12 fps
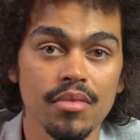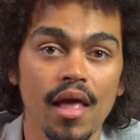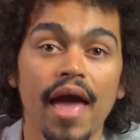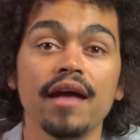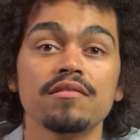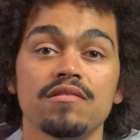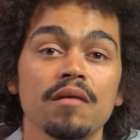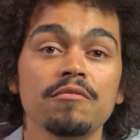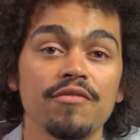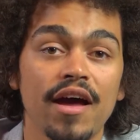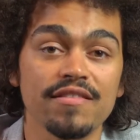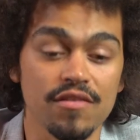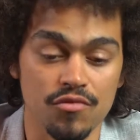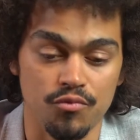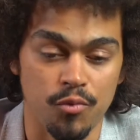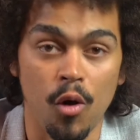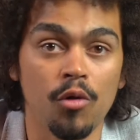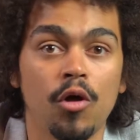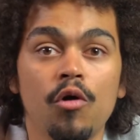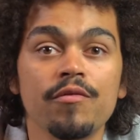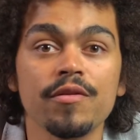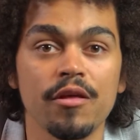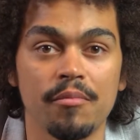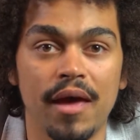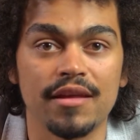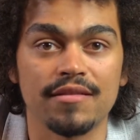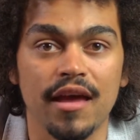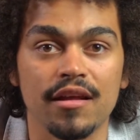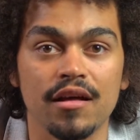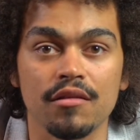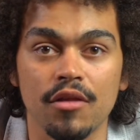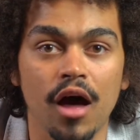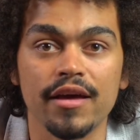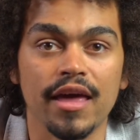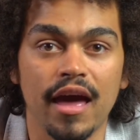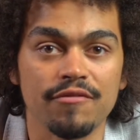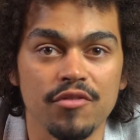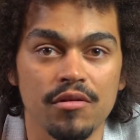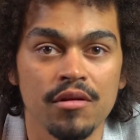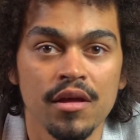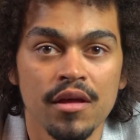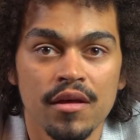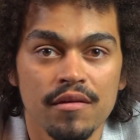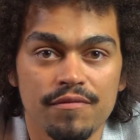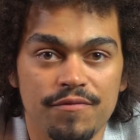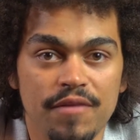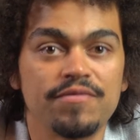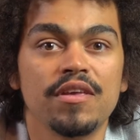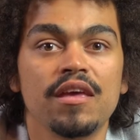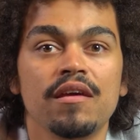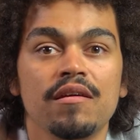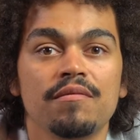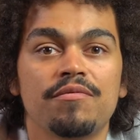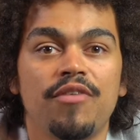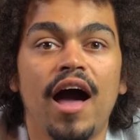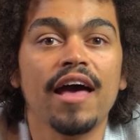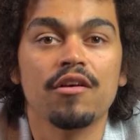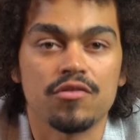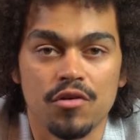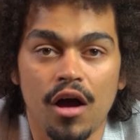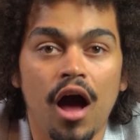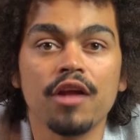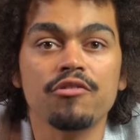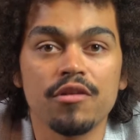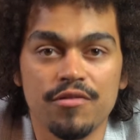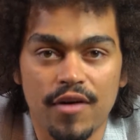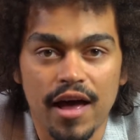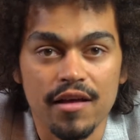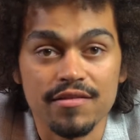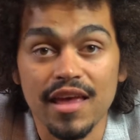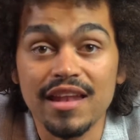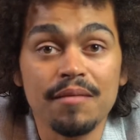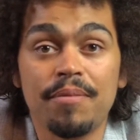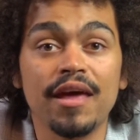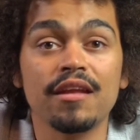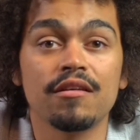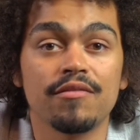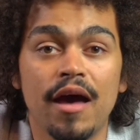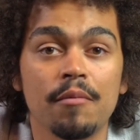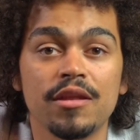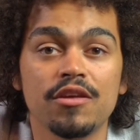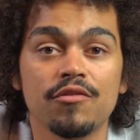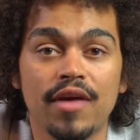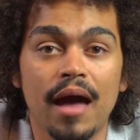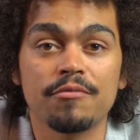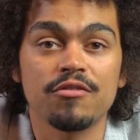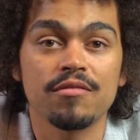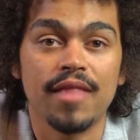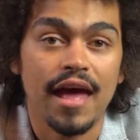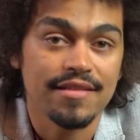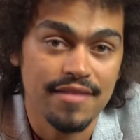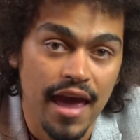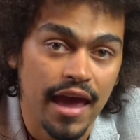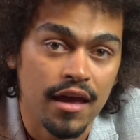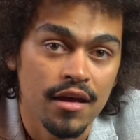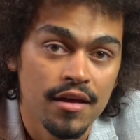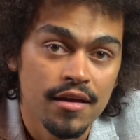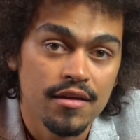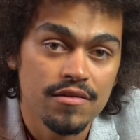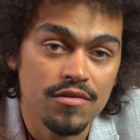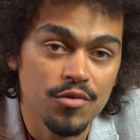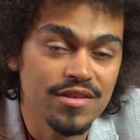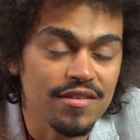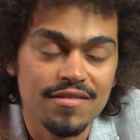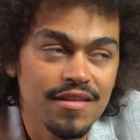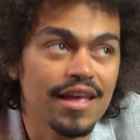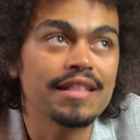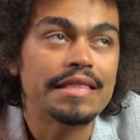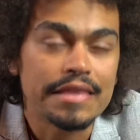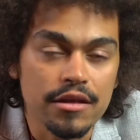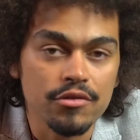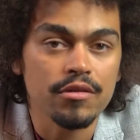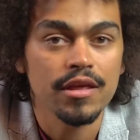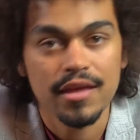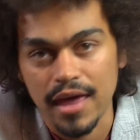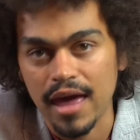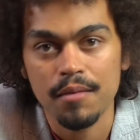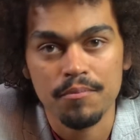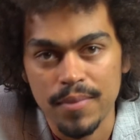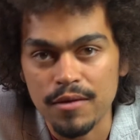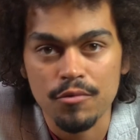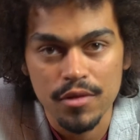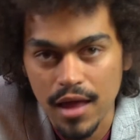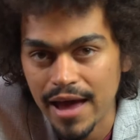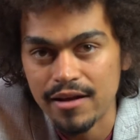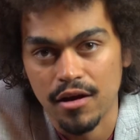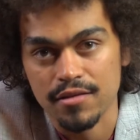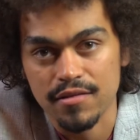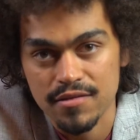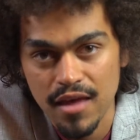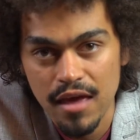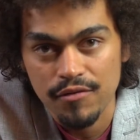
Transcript: And some devices roll over their metadata, logging after 50 files or 100 files, independent of how many you've captured that day. So it literally can't be relied on to save